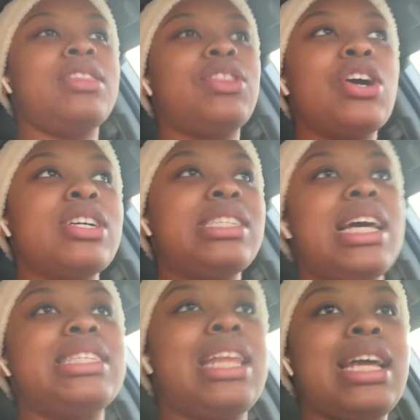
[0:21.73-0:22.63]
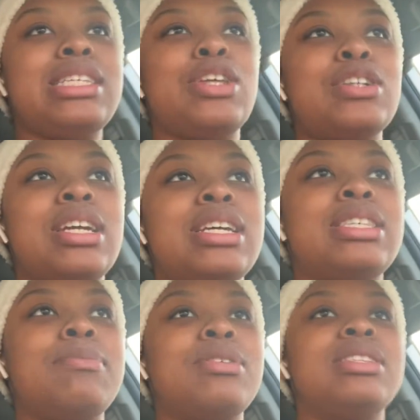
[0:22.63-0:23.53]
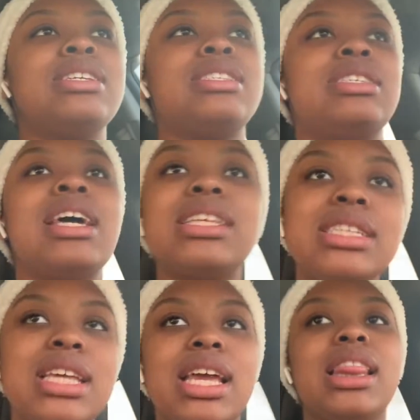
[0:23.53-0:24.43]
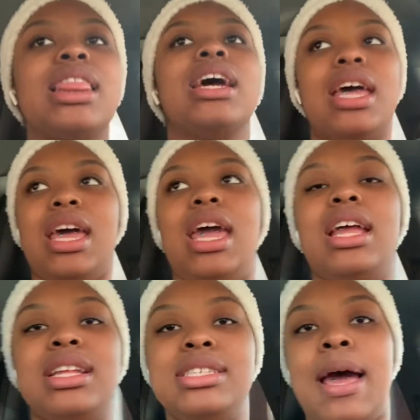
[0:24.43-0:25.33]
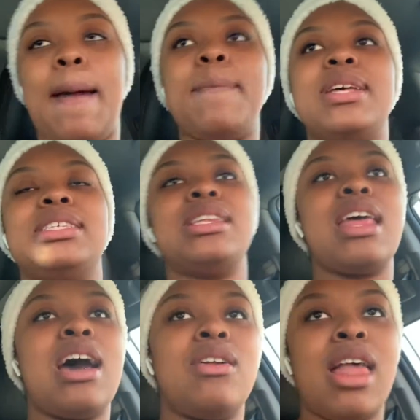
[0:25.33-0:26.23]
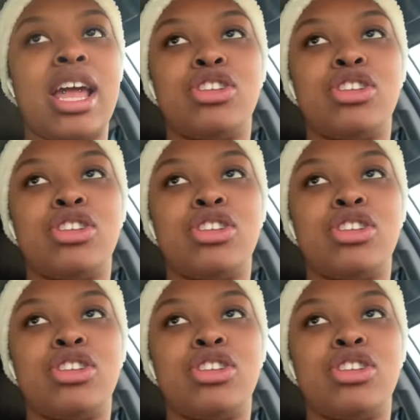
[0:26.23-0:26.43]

Thursday. Today is Thursday, December the 16th. And the time is now like